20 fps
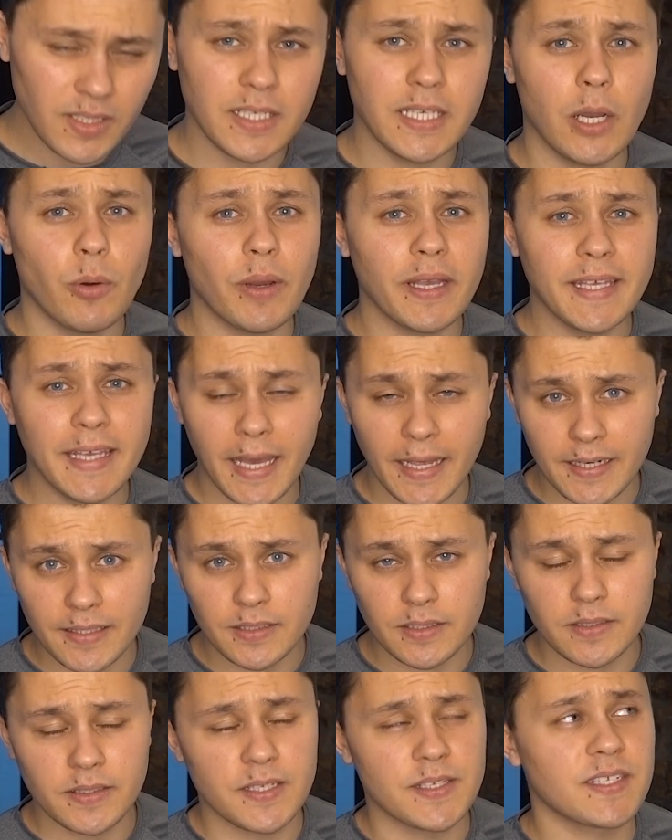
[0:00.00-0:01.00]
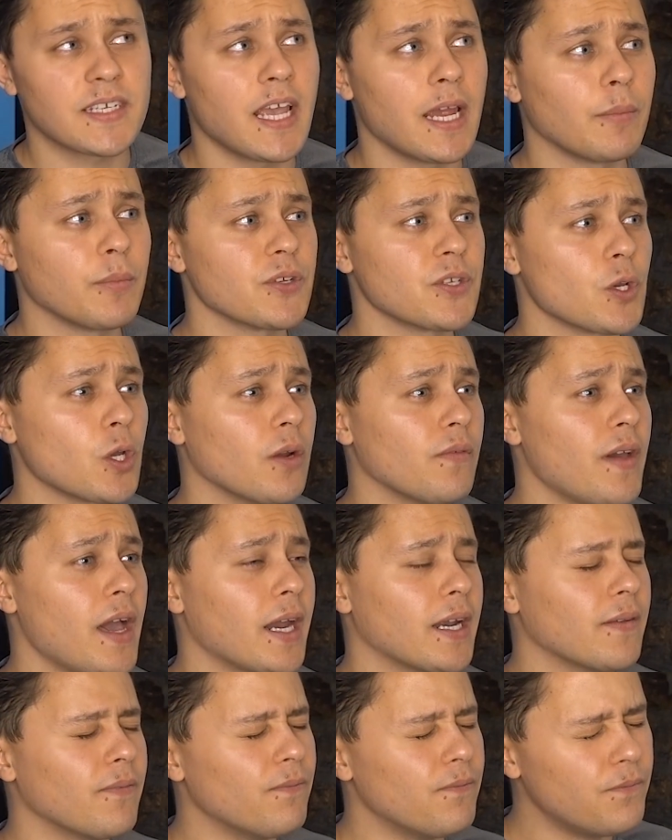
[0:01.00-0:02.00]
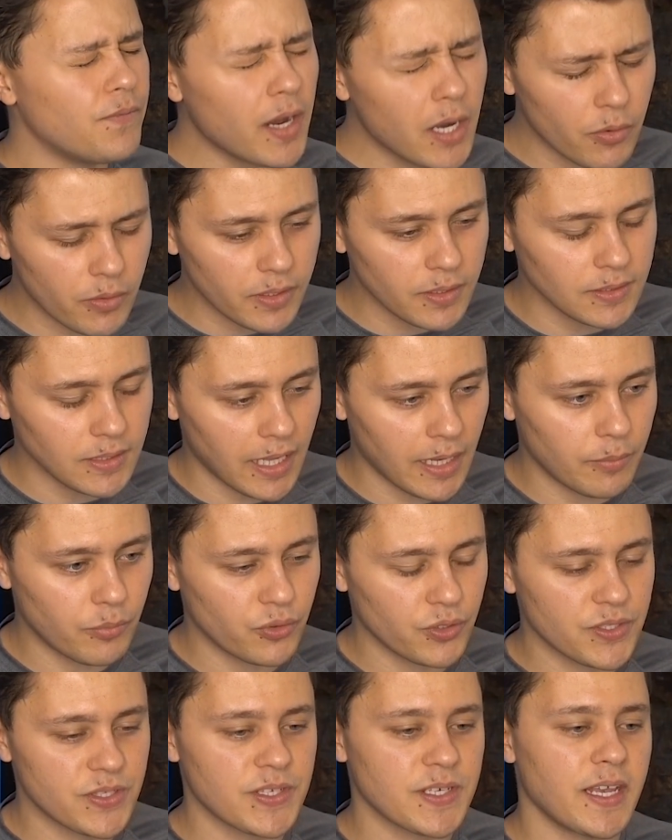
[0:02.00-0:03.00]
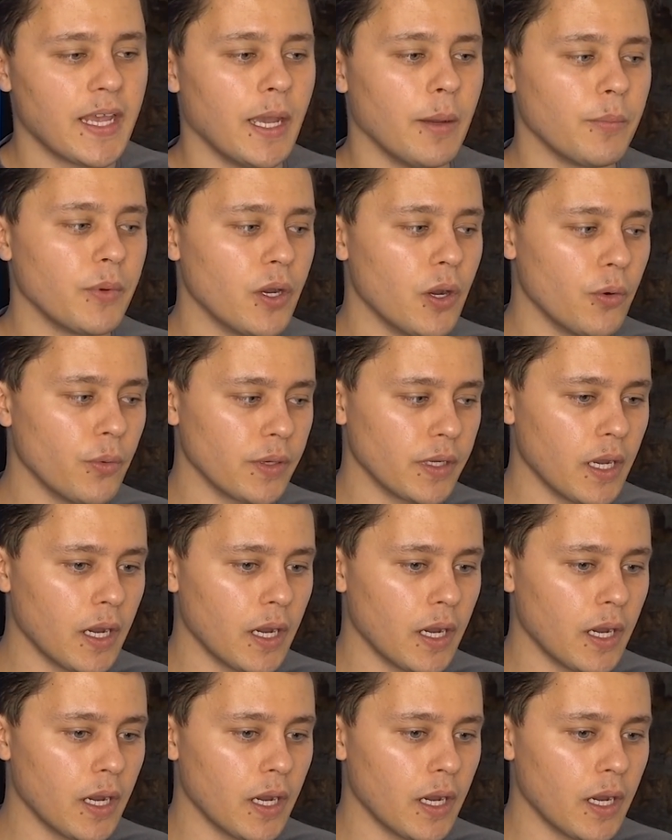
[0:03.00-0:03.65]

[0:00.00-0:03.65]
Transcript: Now, I get it. The scammers could have had a very elaborate scam going